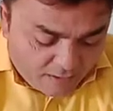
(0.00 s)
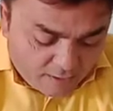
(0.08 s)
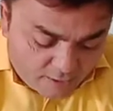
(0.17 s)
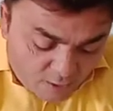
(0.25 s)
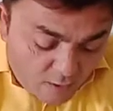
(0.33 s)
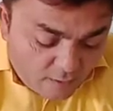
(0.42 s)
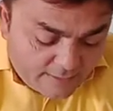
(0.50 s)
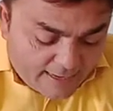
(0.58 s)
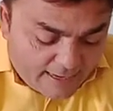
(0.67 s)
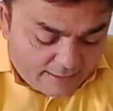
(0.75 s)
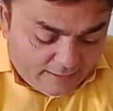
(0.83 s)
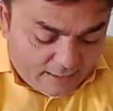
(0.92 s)
so
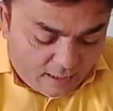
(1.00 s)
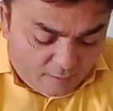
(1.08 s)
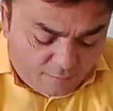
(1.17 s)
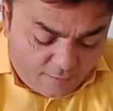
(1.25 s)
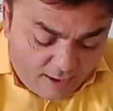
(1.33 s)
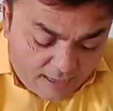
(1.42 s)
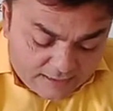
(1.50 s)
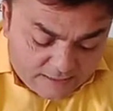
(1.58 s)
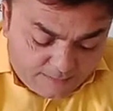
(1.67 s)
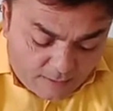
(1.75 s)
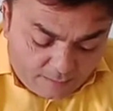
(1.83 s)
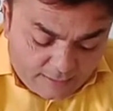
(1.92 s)
that a
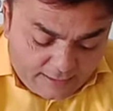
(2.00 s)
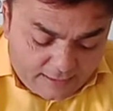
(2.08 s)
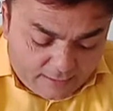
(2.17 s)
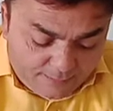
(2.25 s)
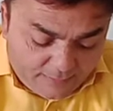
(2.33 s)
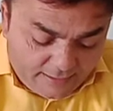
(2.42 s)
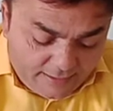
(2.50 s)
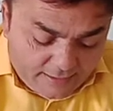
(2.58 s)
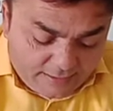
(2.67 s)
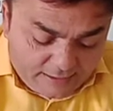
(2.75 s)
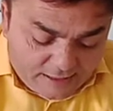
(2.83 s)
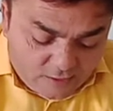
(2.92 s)
false public
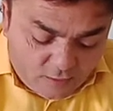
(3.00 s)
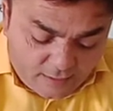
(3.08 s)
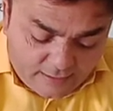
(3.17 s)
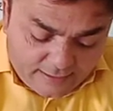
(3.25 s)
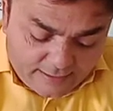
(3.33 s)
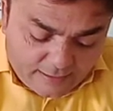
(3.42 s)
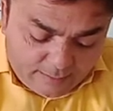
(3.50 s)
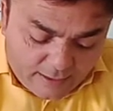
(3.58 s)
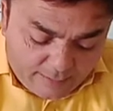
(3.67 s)
opinion is not created